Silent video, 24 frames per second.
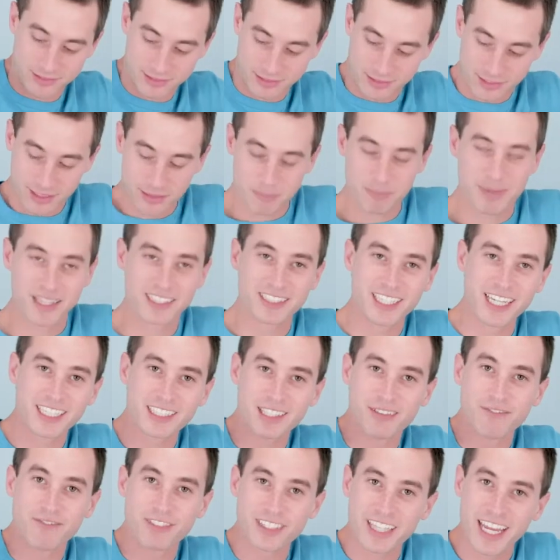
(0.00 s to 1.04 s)
It may take
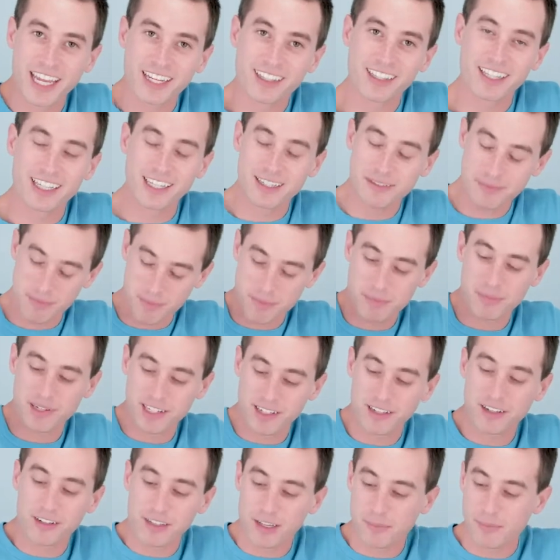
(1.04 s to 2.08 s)
some finagling, but
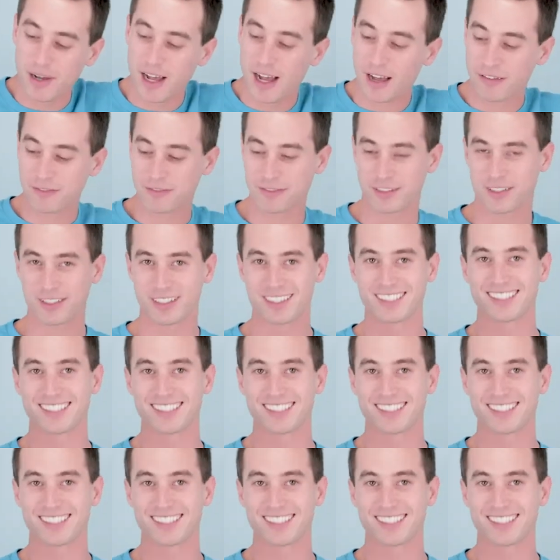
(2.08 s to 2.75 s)
it'll come off.